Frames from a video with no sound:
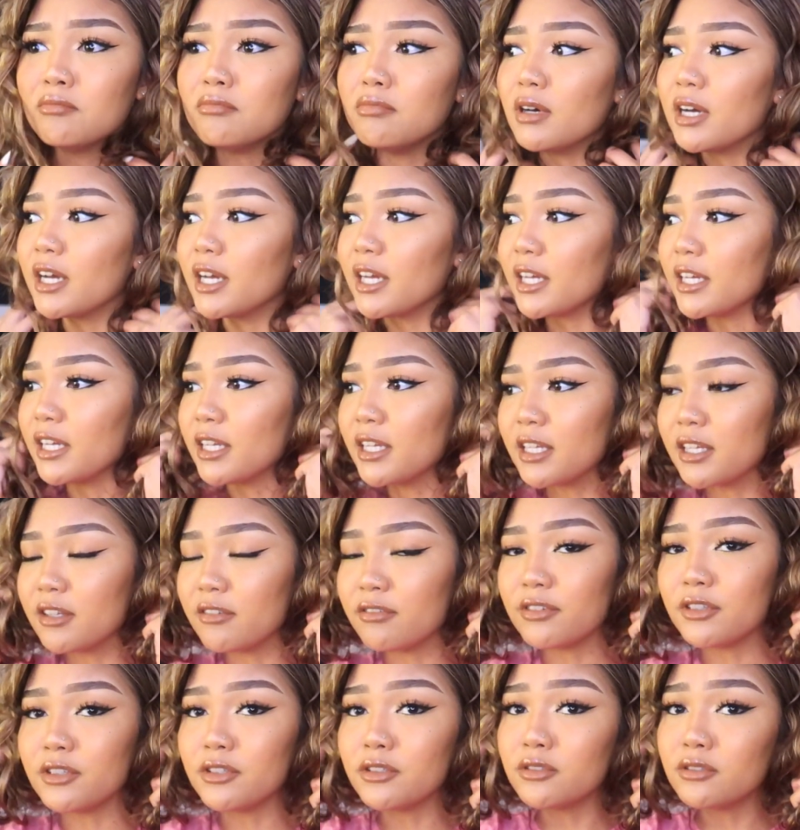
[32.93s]
but
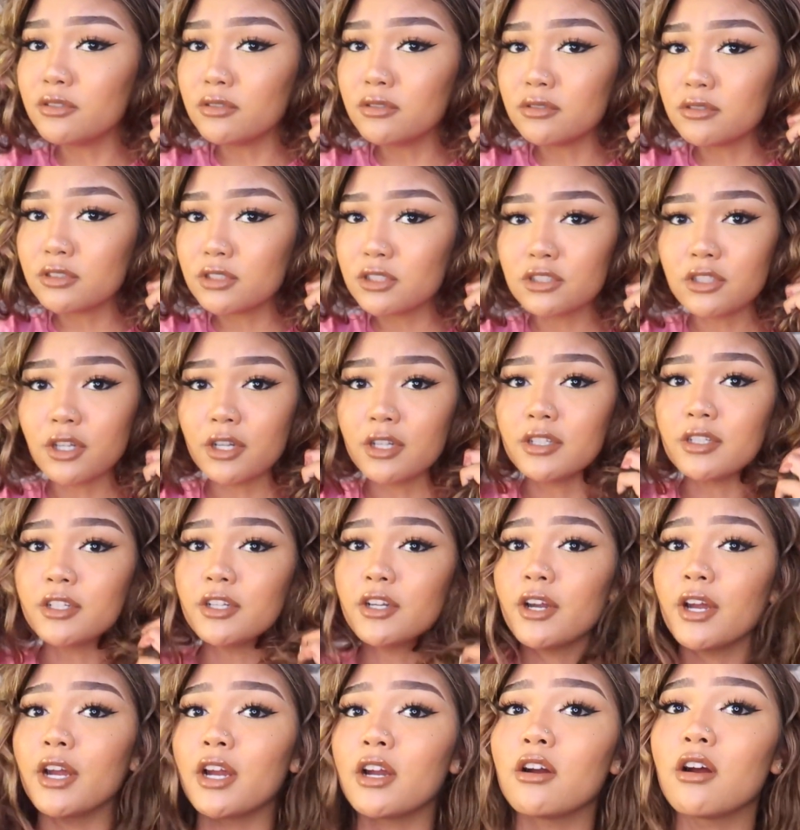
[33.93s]
if you start
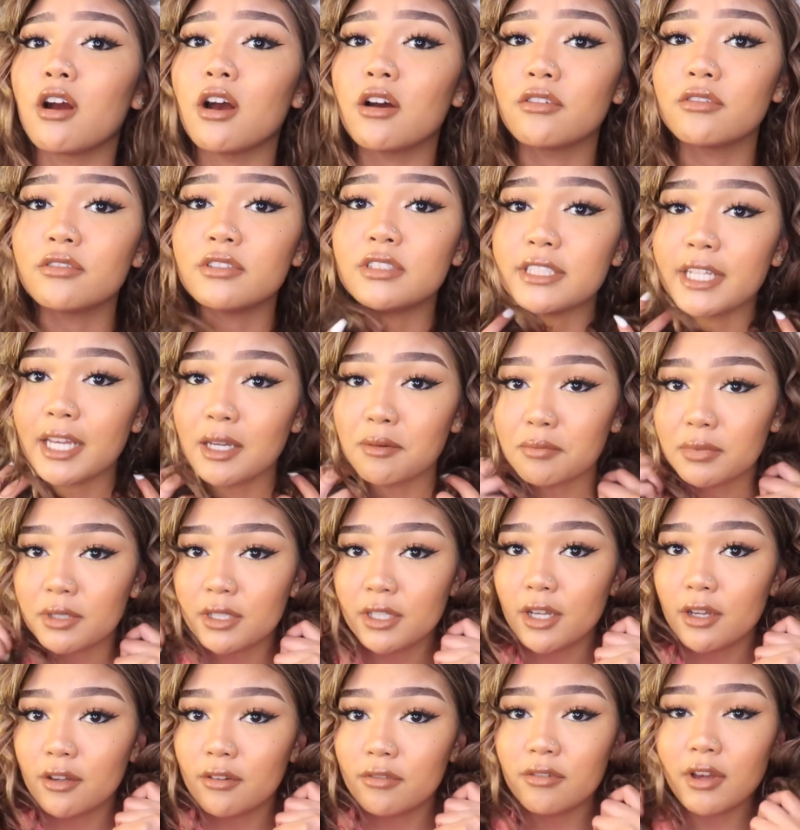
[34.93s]
your hair off damp
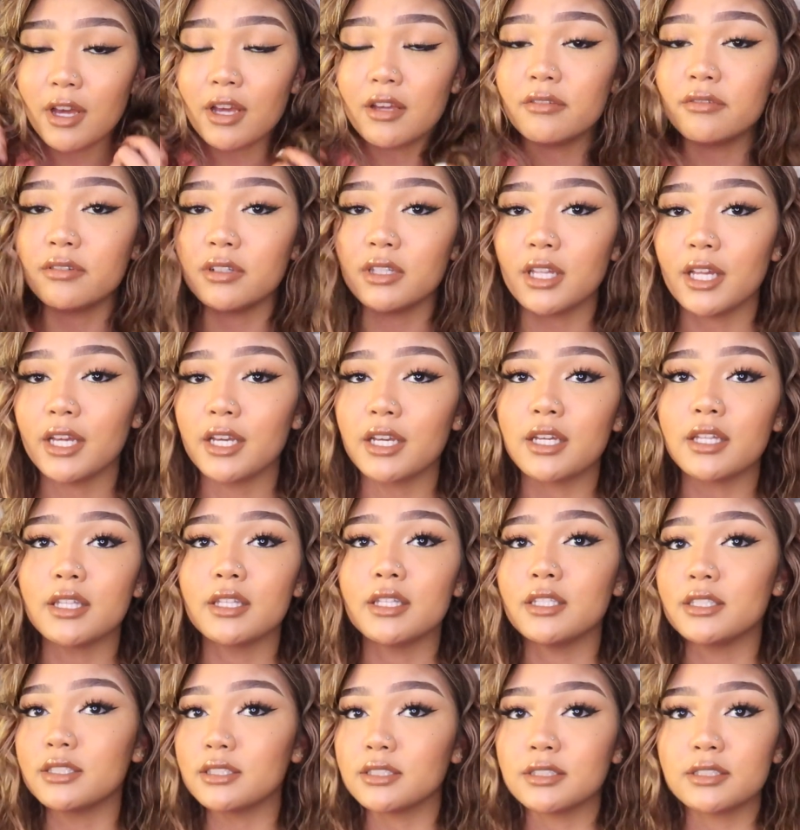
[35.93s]
enough, I feel
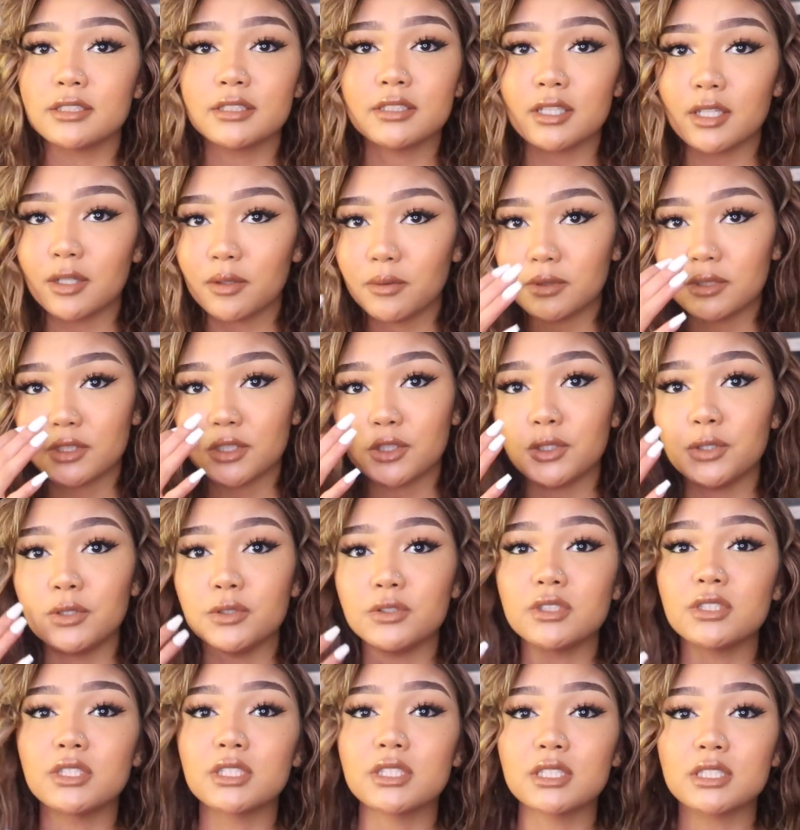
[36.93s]
like this was a
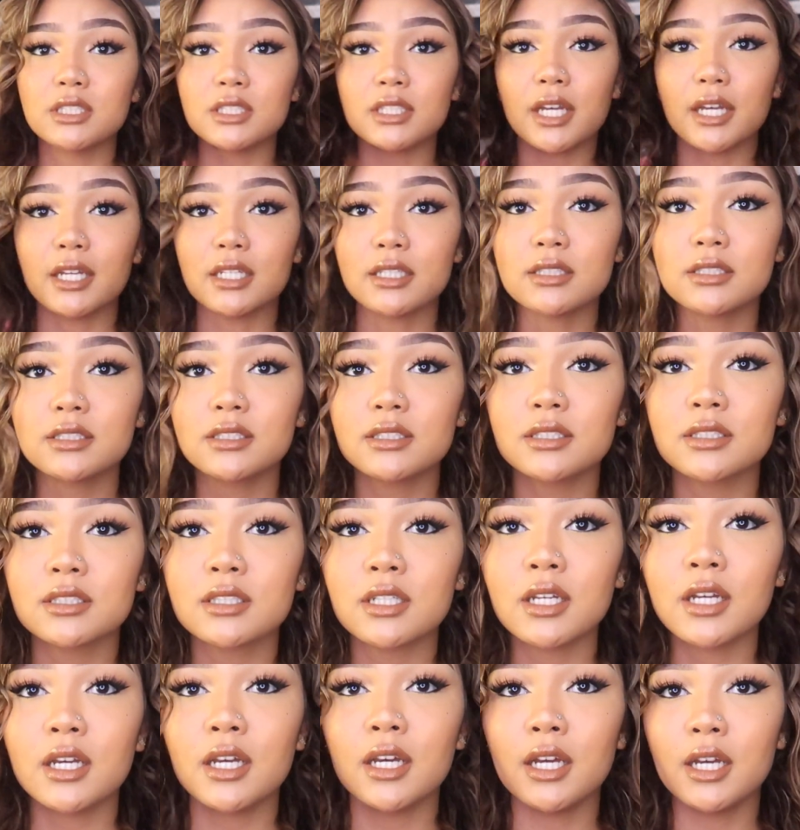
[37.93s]
huge success.
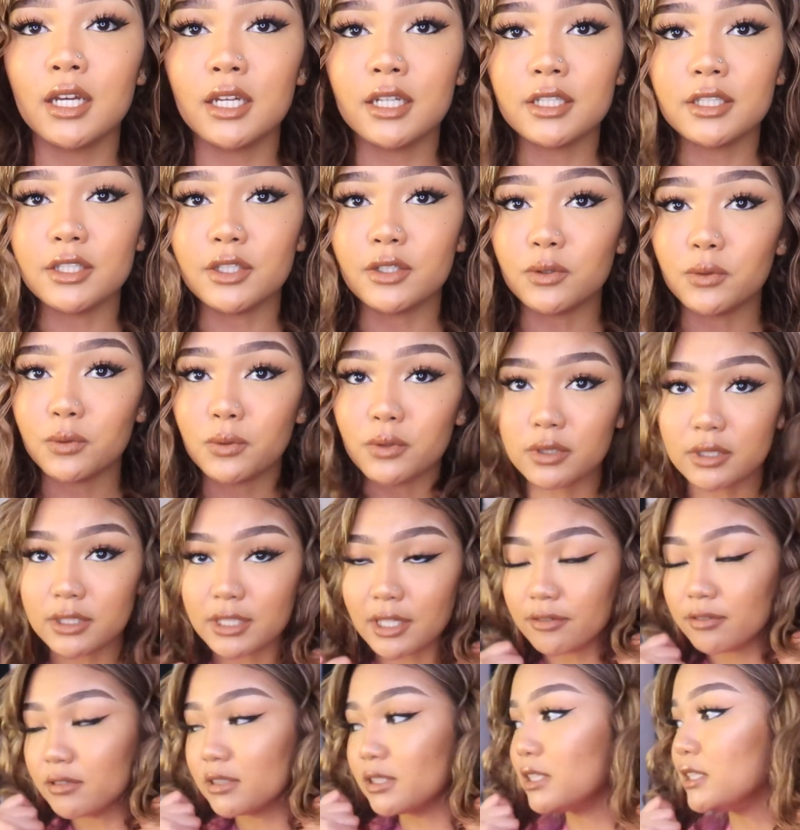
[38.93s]
You will
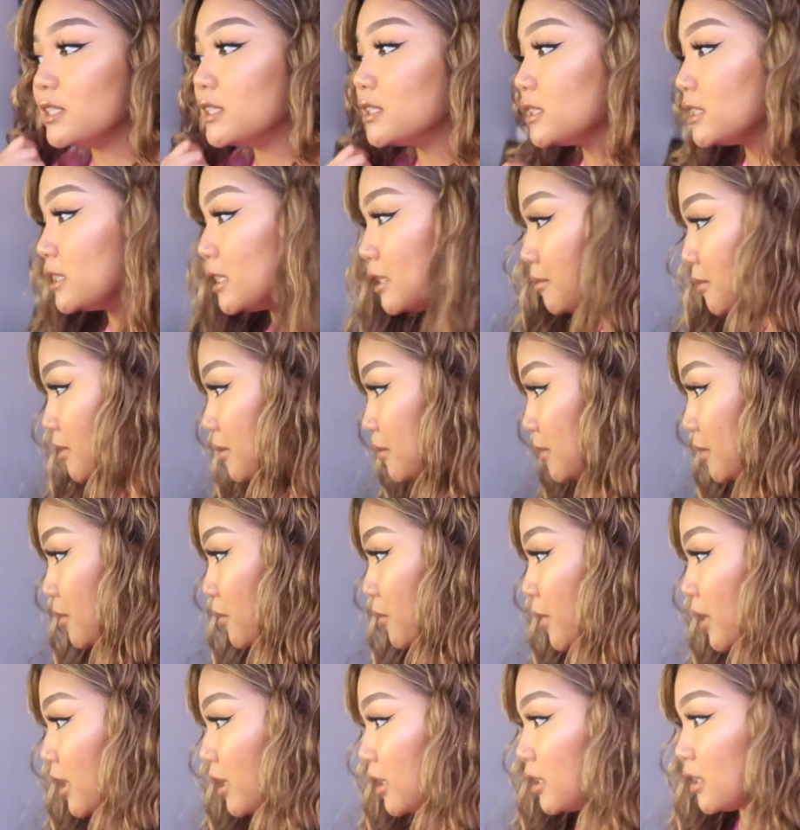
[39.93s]
definitely see me be
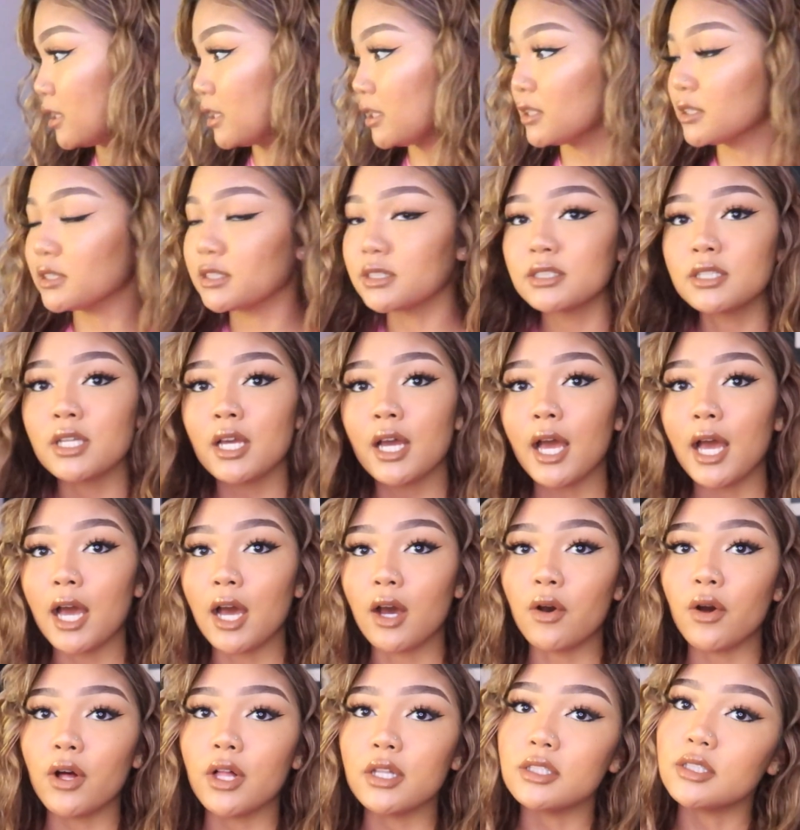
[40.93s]
wearing this
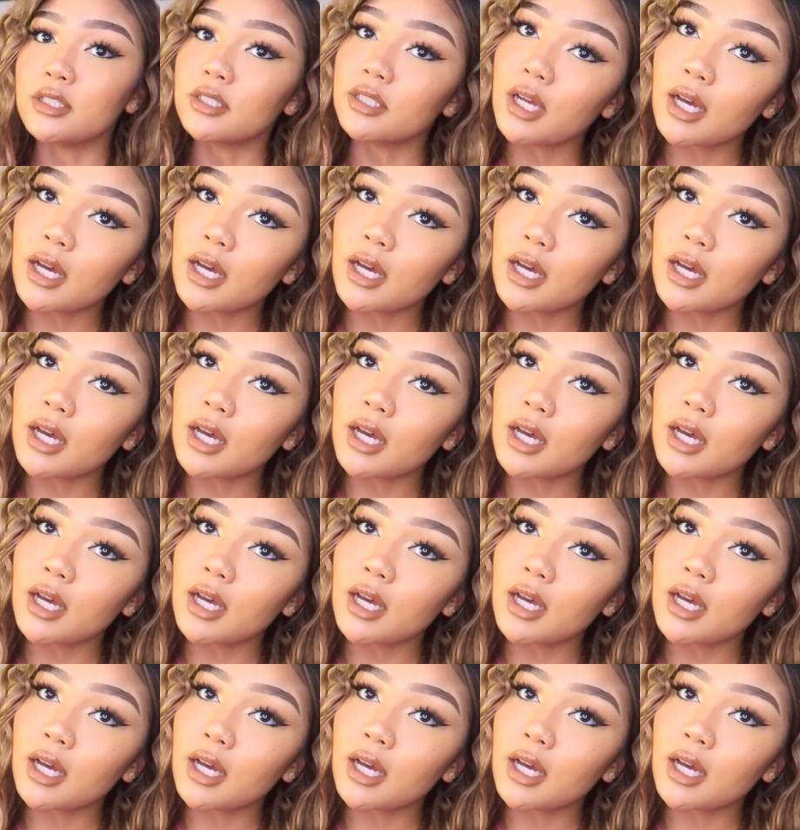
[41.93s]
out a